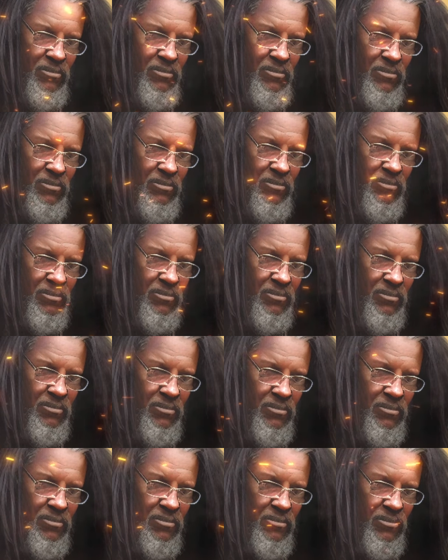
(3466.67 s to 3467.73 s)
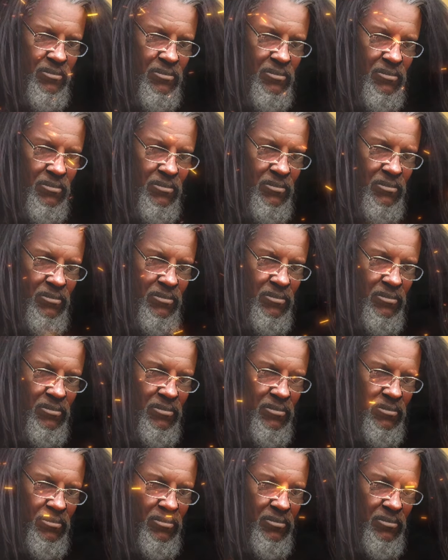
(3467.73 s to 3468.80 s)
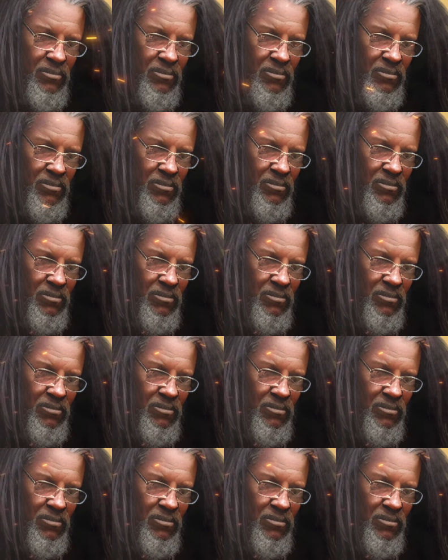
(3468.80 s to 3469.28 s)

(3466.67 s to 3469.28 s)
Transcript: and she can send it over to me. Okay.